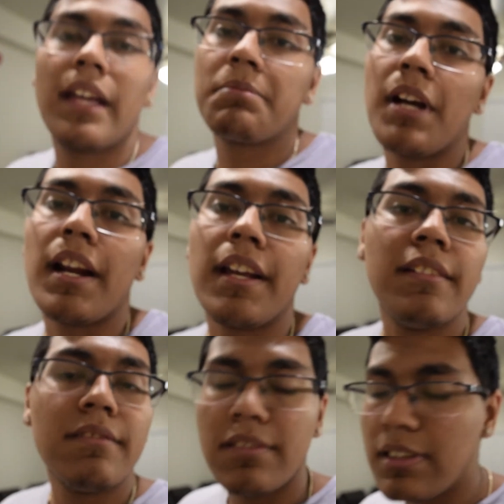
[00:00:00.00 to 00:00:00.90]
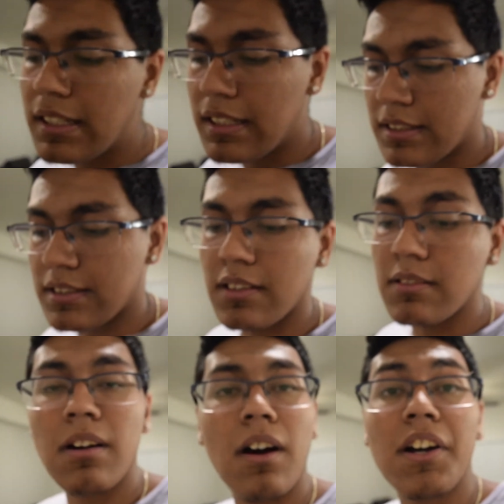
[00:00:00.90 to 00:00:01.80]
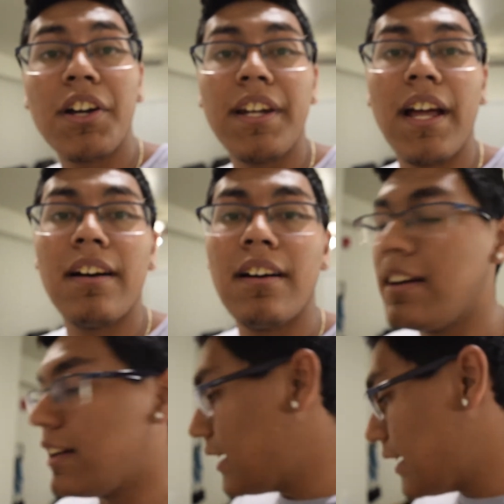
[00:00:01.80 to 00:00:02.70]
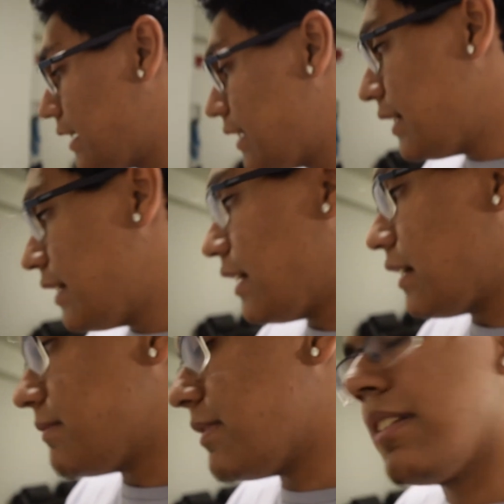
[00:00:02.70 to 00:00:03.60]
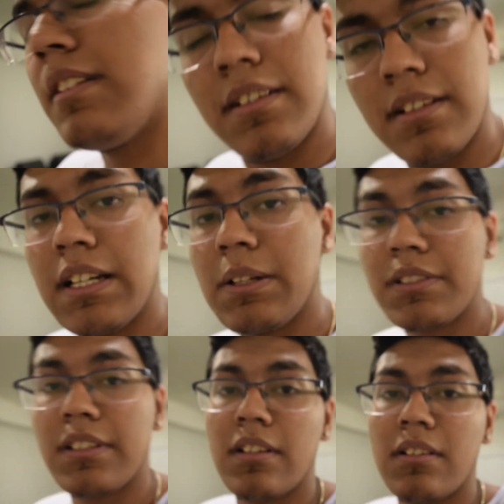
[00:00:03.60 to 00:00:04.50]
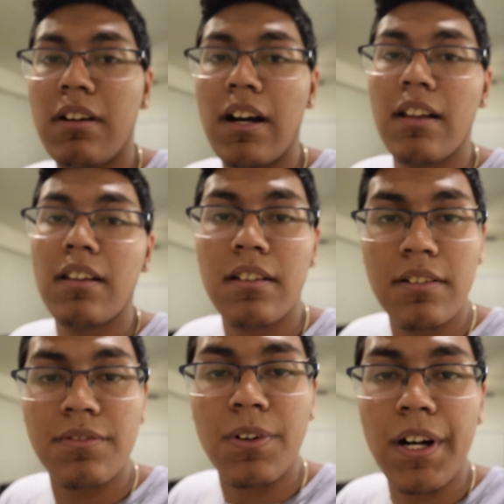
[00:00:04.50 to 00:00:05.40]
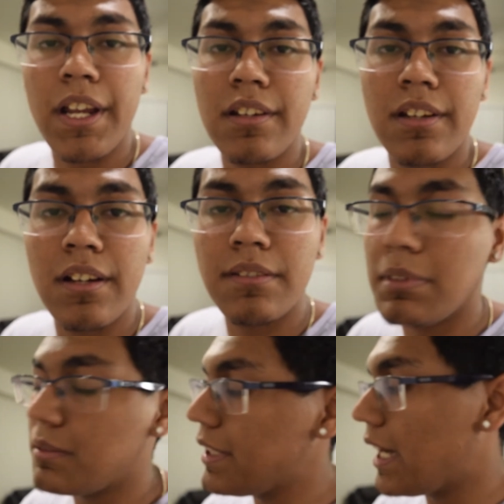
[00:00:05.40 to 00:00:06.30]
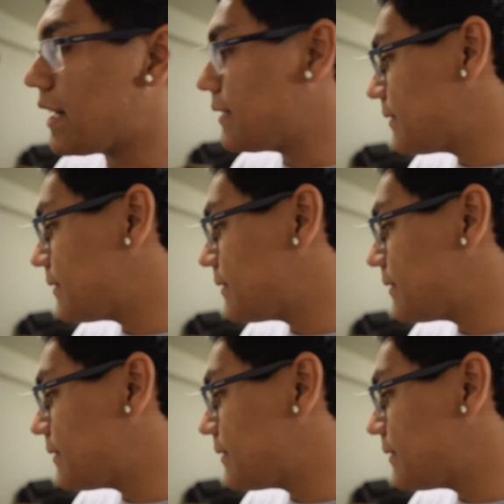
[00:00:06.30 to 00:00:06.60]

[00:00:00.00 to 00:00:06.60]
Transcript: Gabe got it, so we're all good now. Um, it was a little while of working, you know, but we got it.